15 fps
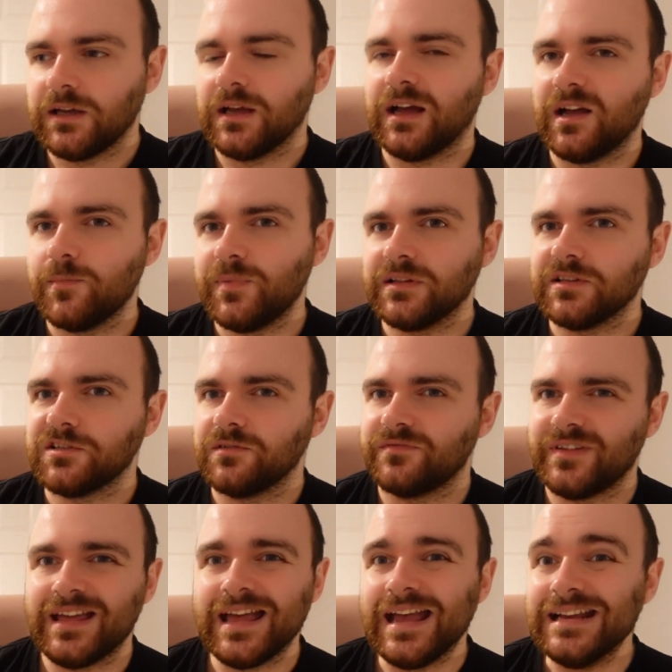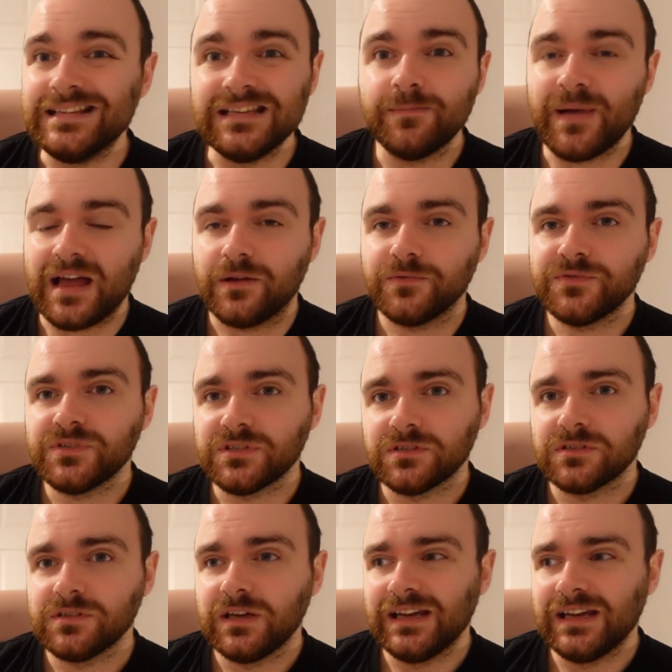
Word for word: I picked this up for eighty pounds.